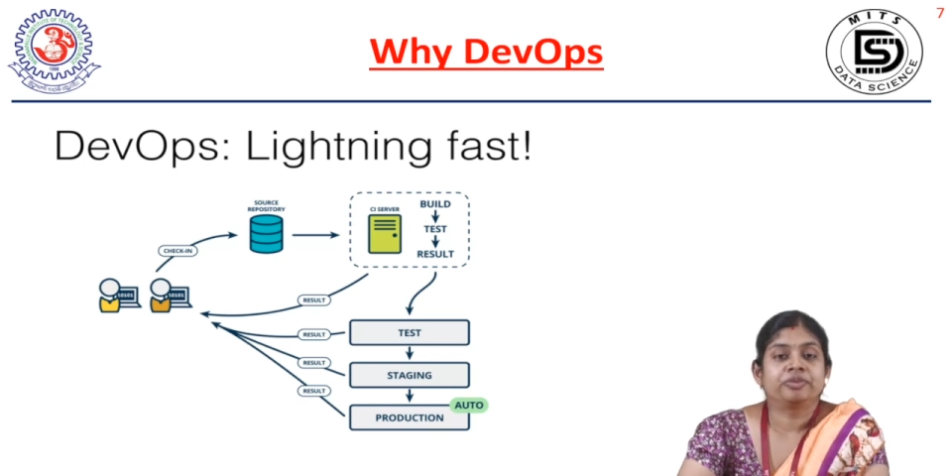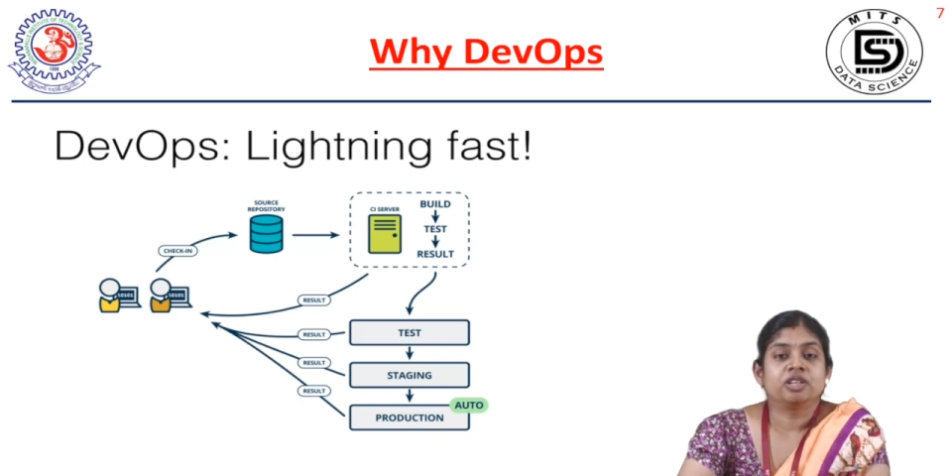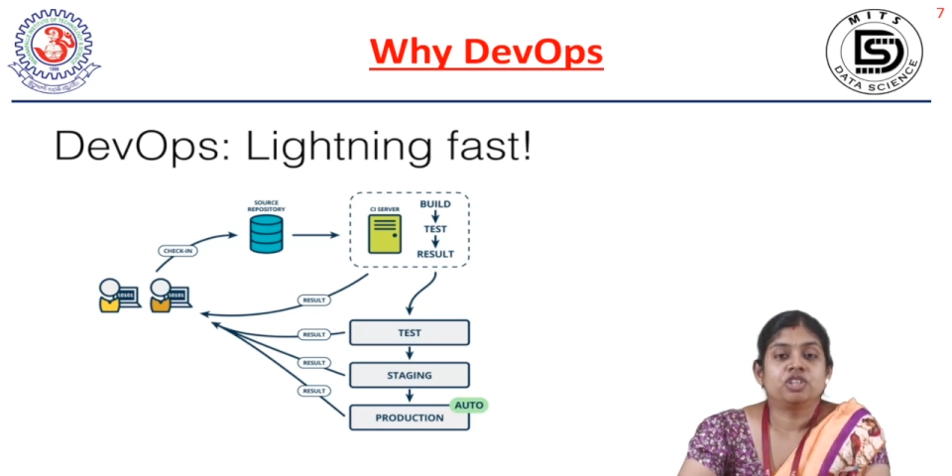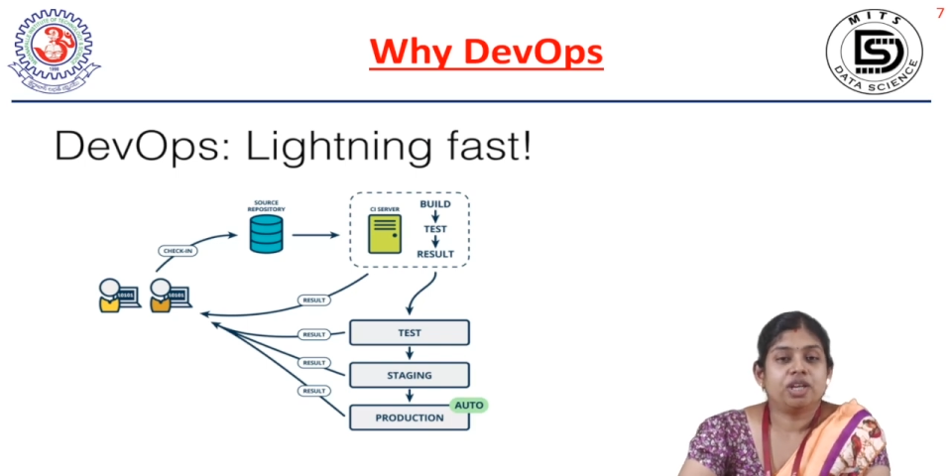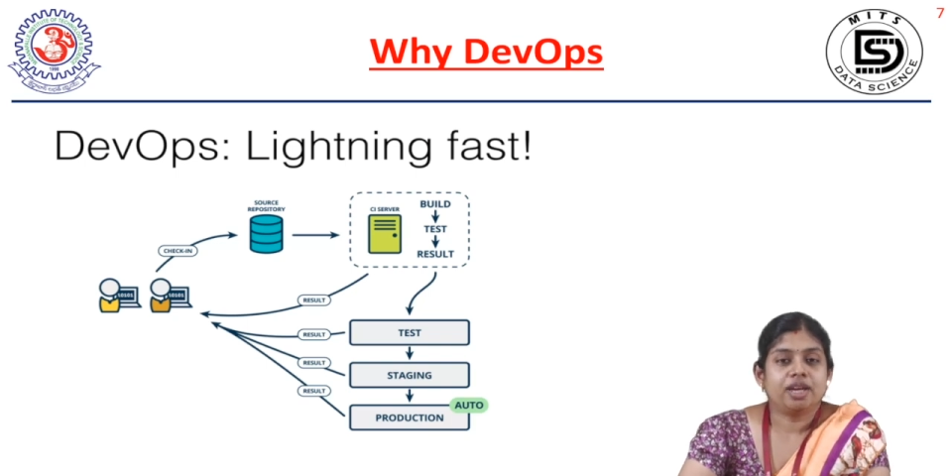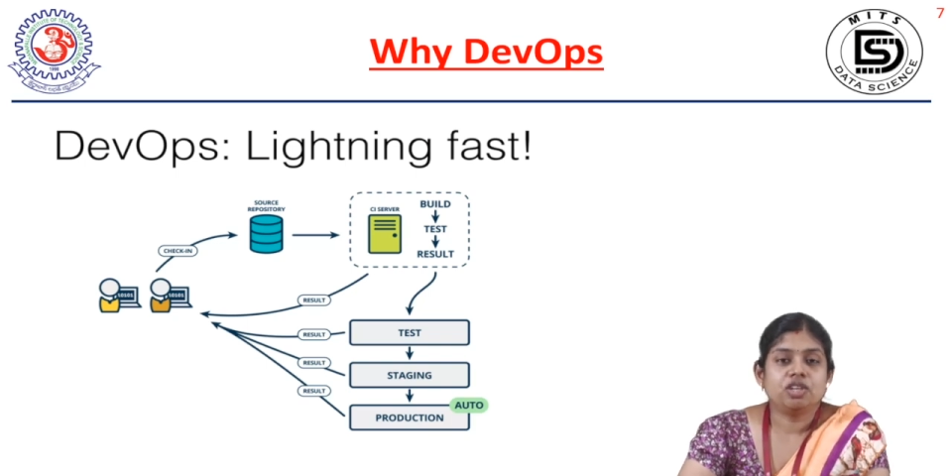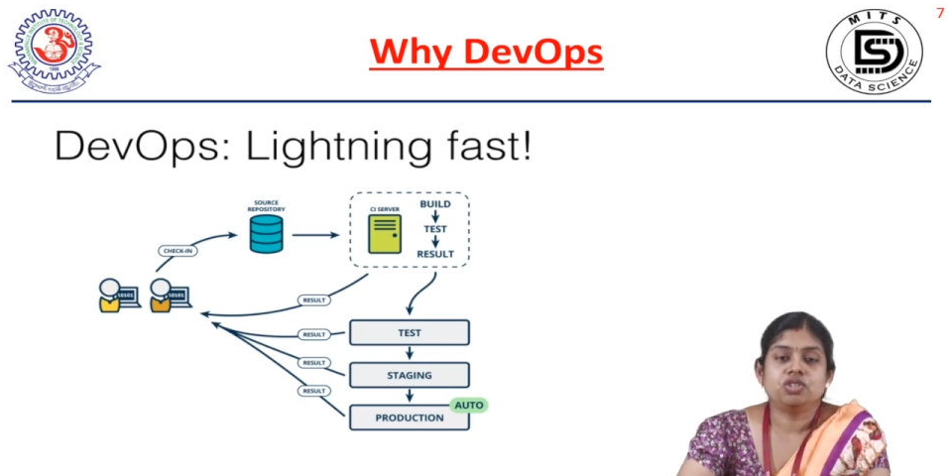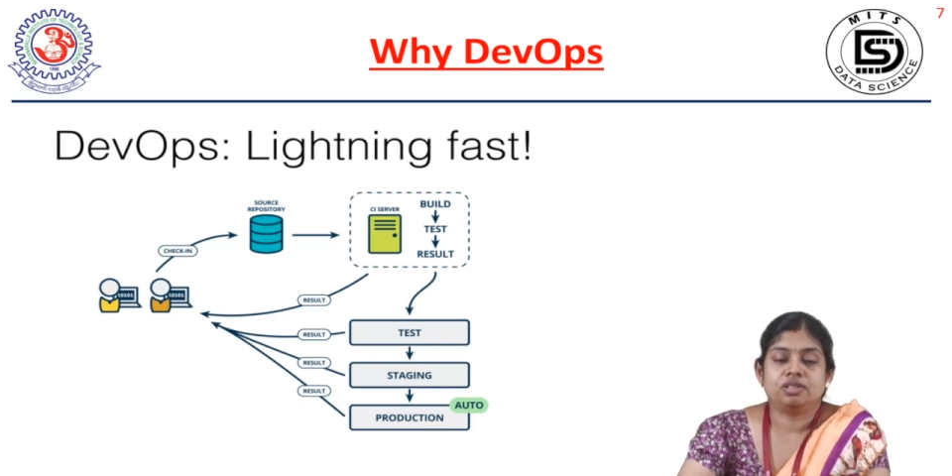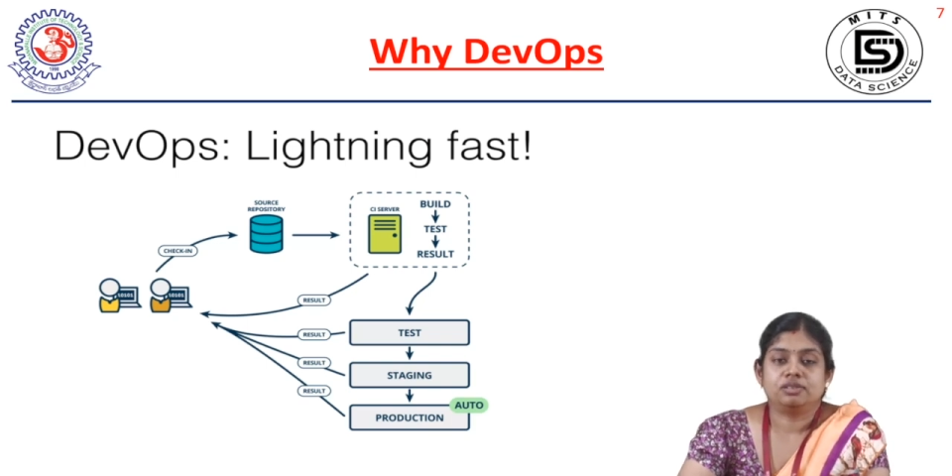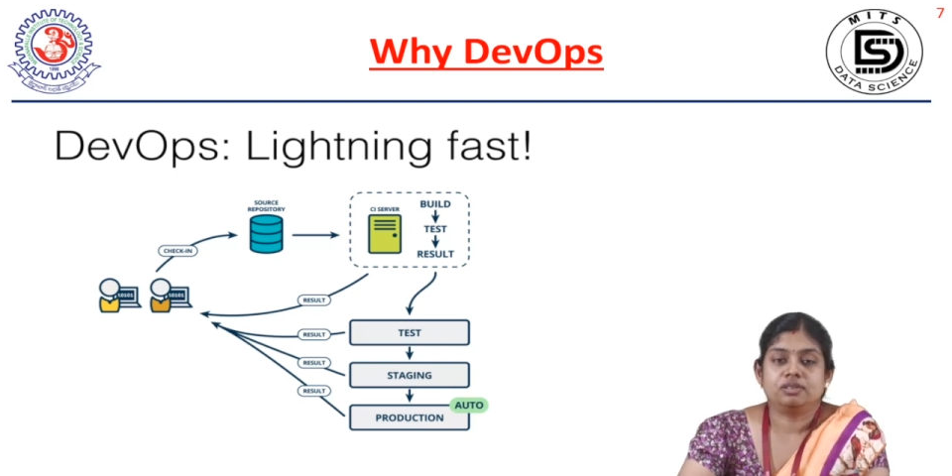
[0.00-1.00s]

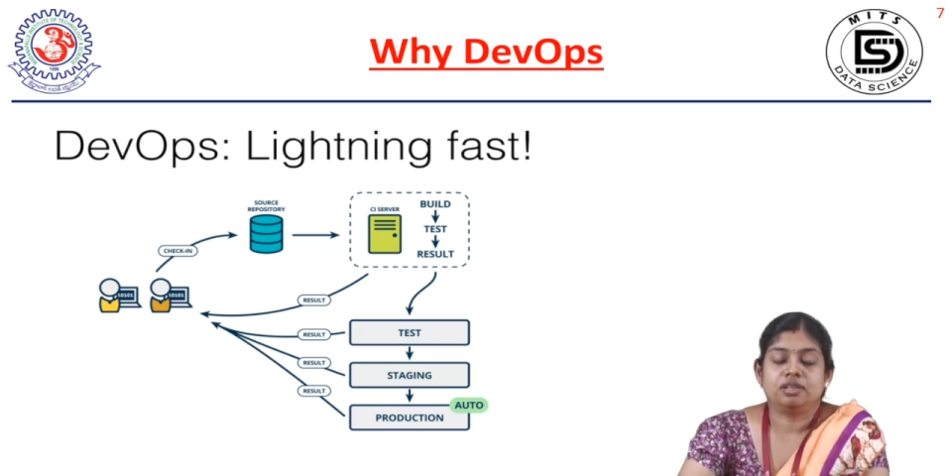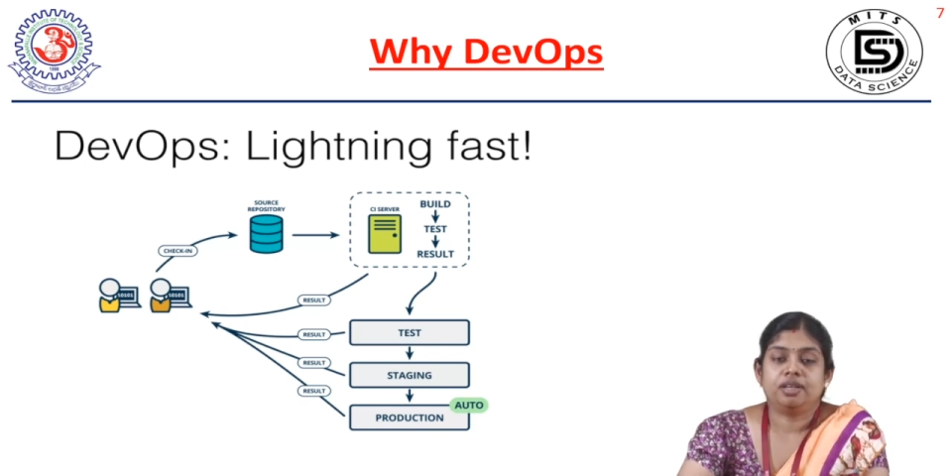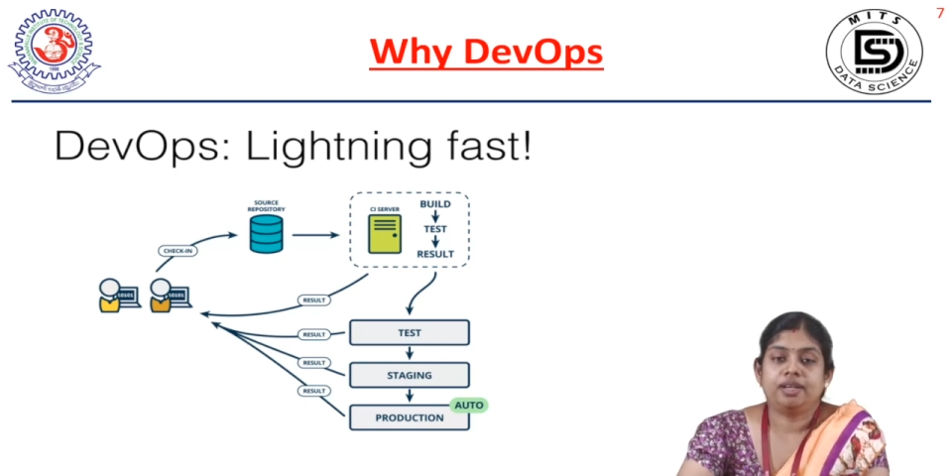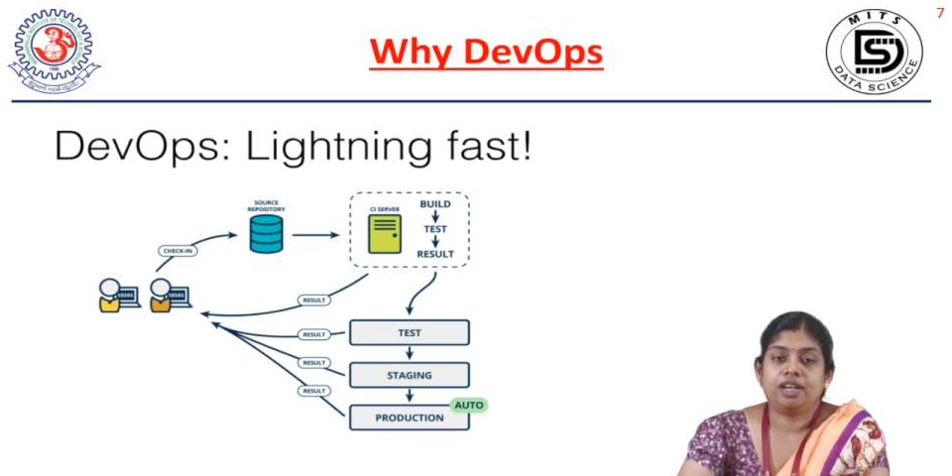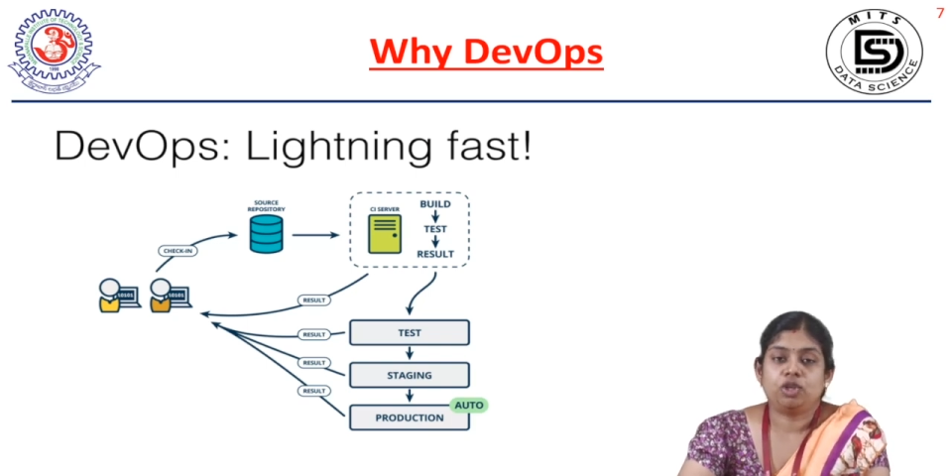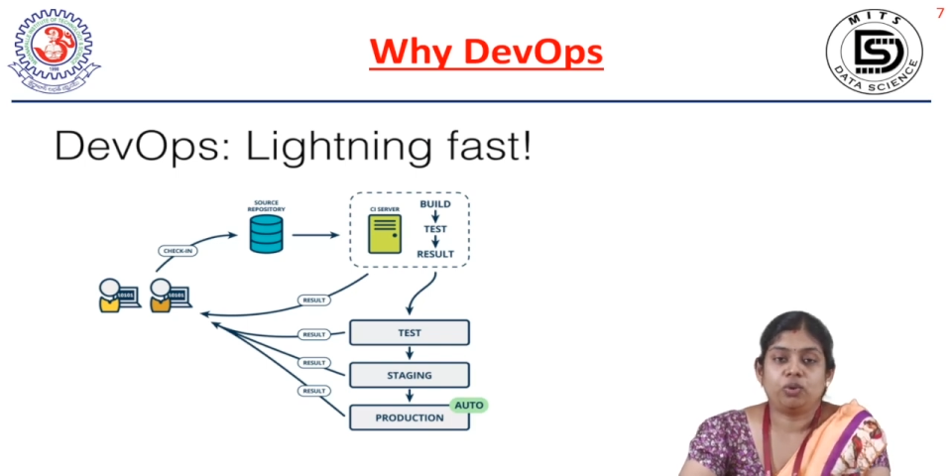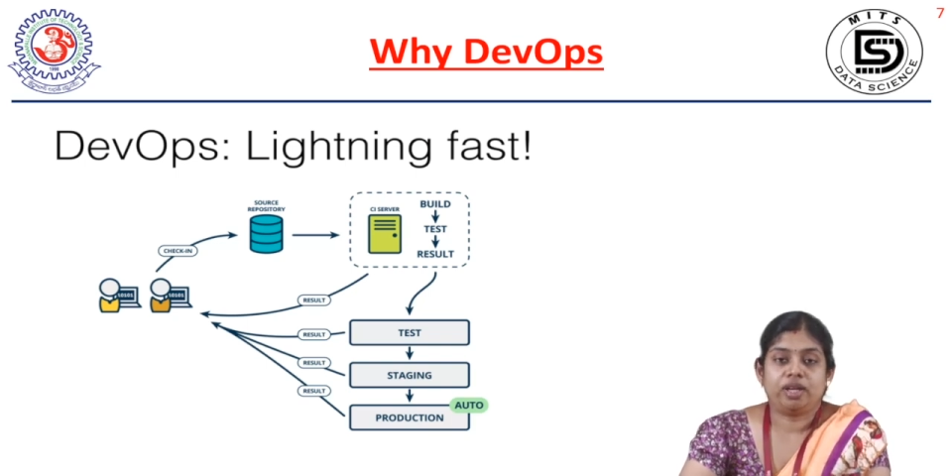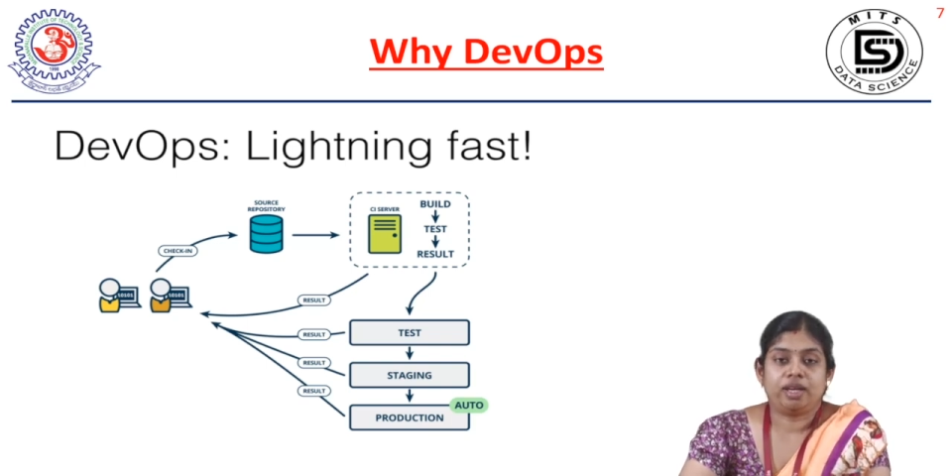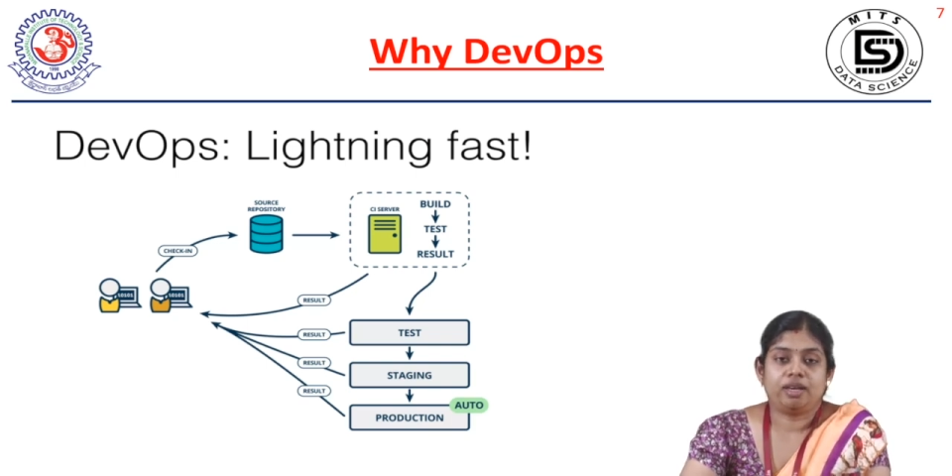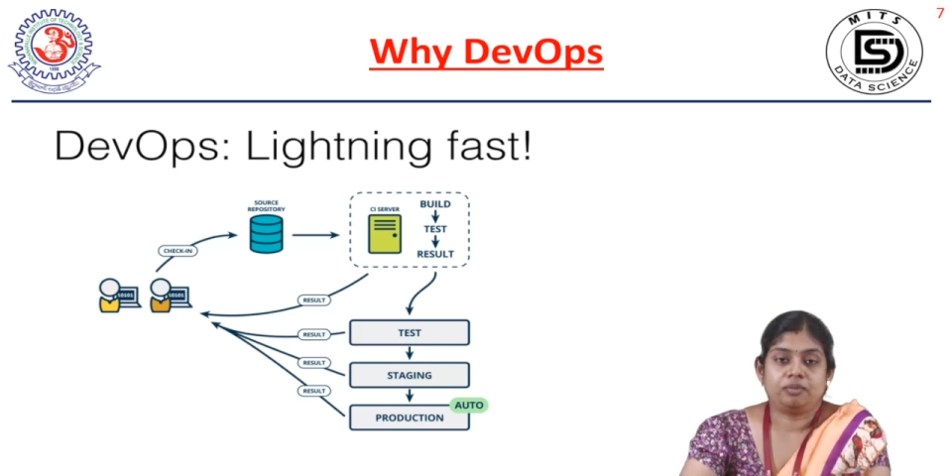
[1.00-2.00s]
changes, day to
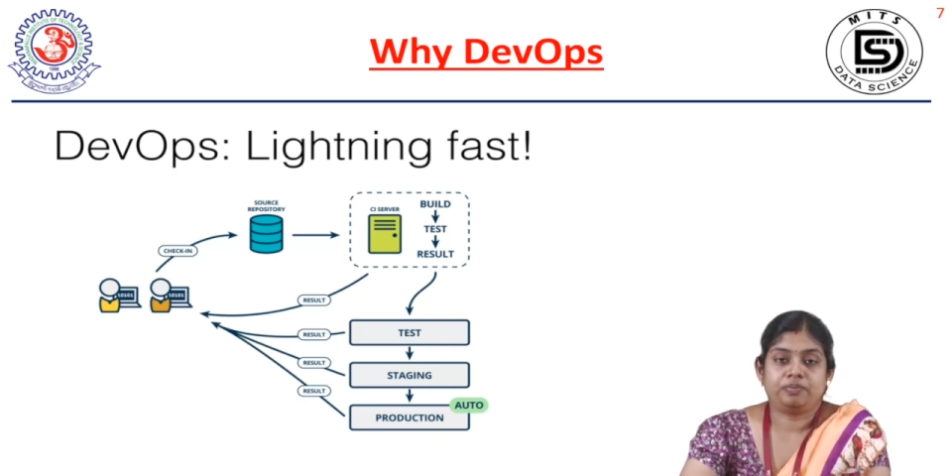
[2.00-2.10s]
day